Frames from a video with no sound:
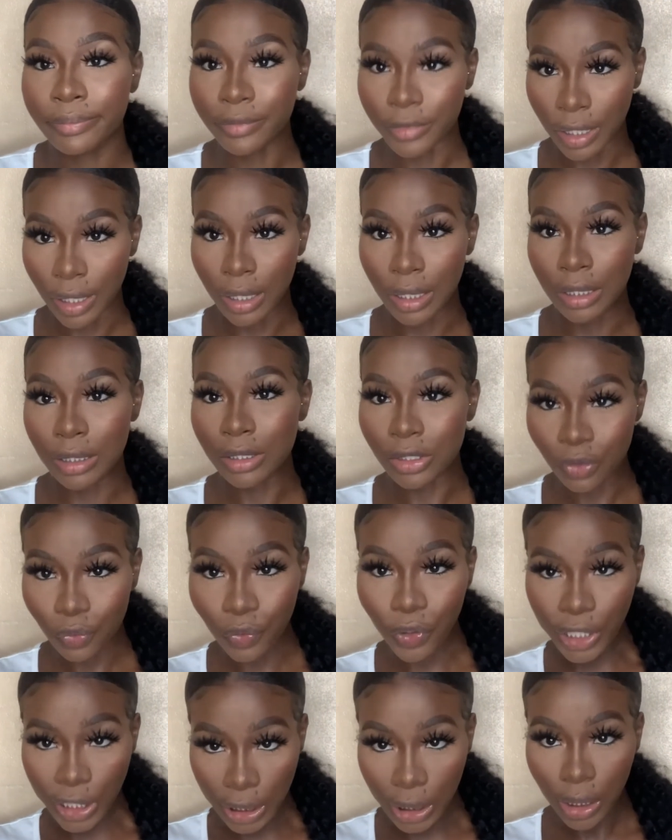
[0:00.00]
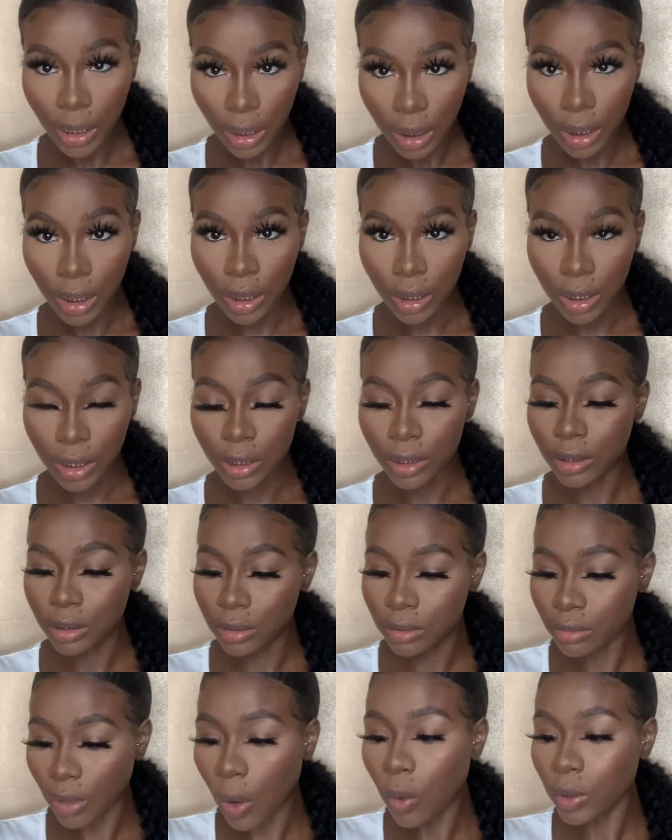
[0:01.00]
and it's real.
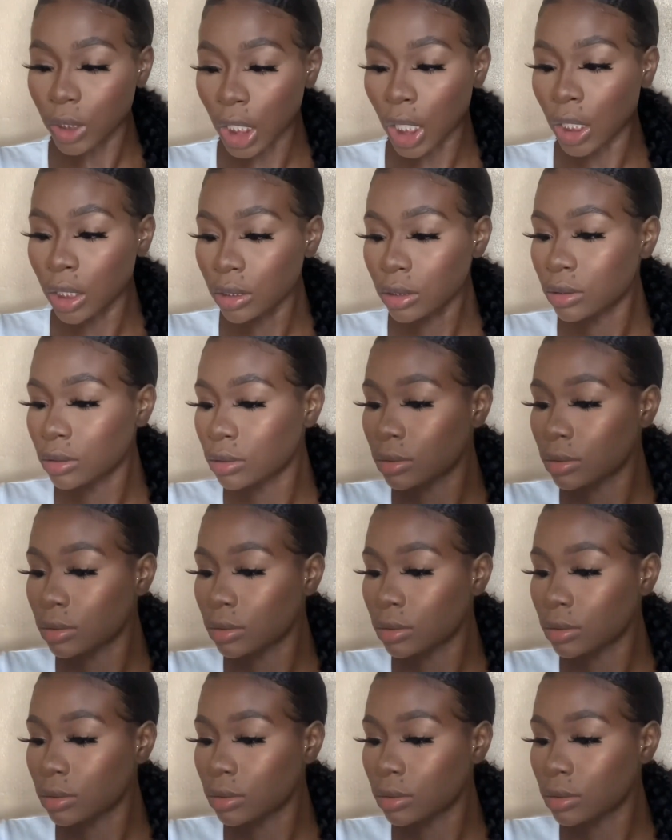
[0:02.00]
Okay,